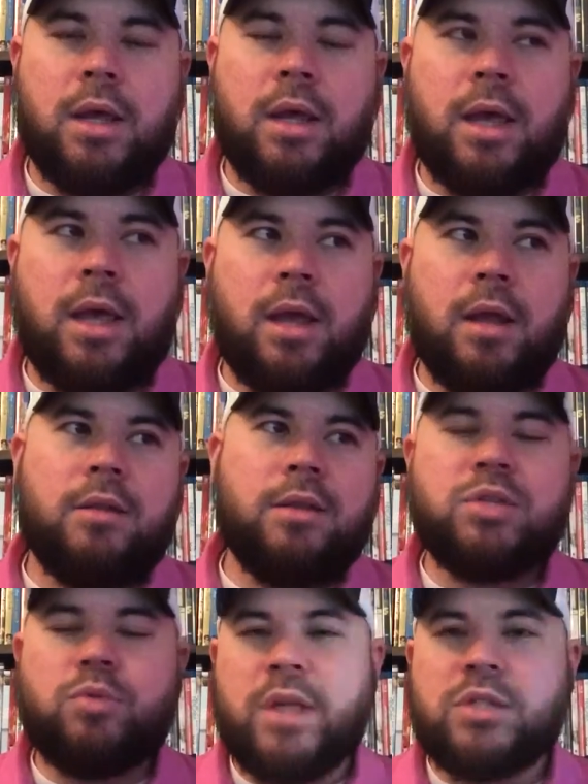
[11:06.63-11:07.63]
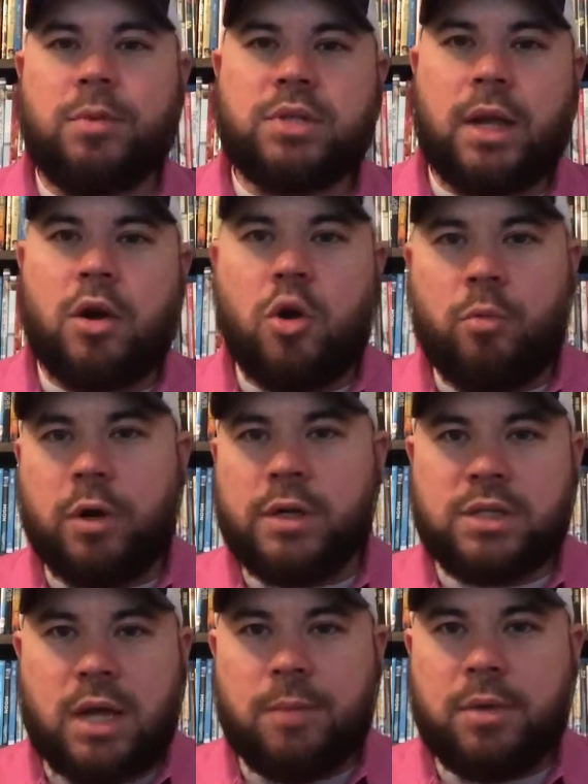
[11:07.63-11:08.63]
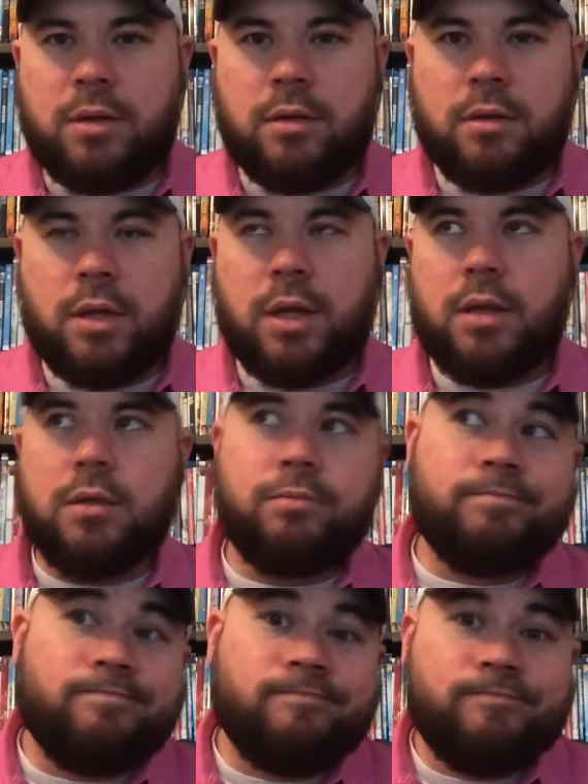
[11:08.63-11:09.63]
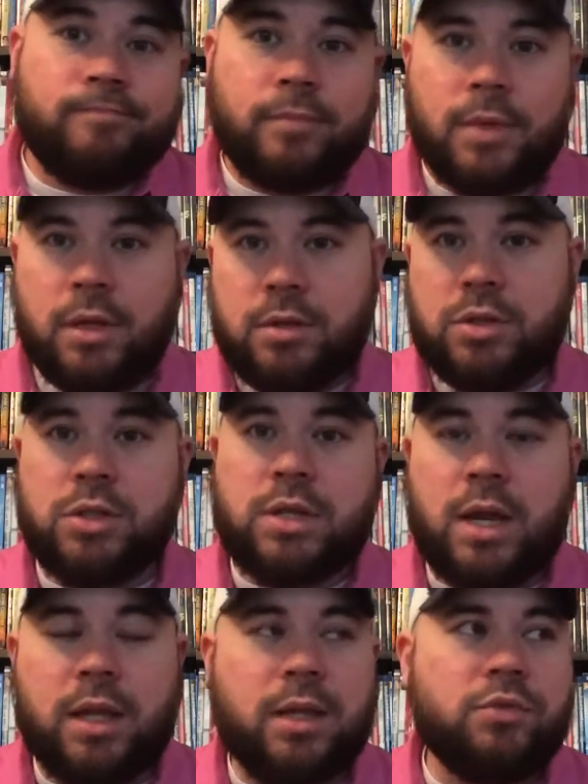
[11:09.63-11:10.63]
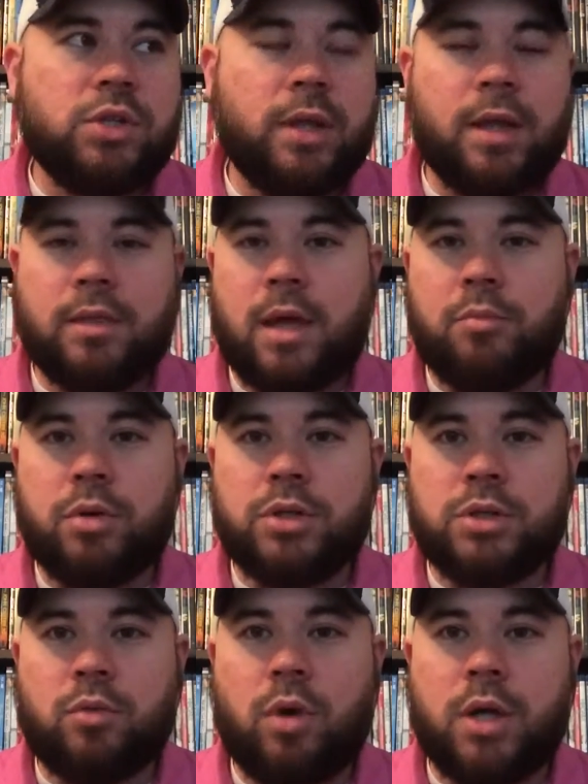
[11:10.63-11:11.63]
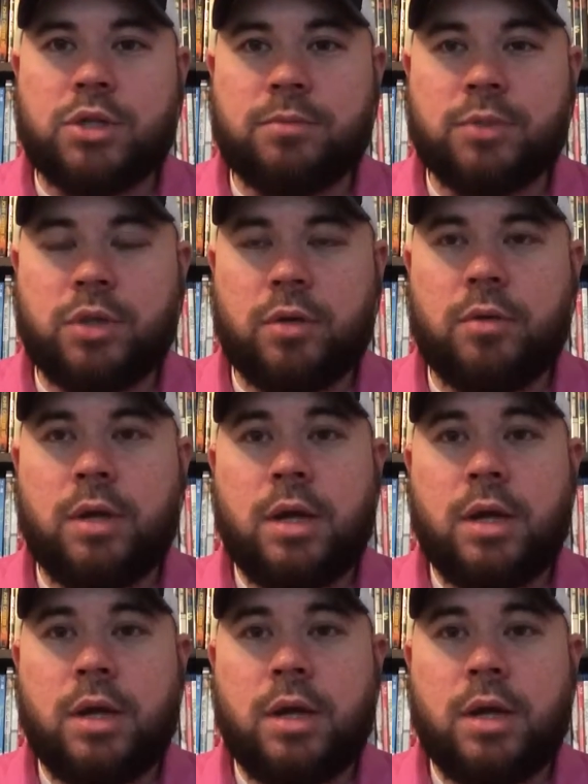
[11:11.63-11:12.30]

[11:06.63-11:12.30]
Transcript: And this way it's almost like a homework assignment, and just kind of gives you like that push to watch them. So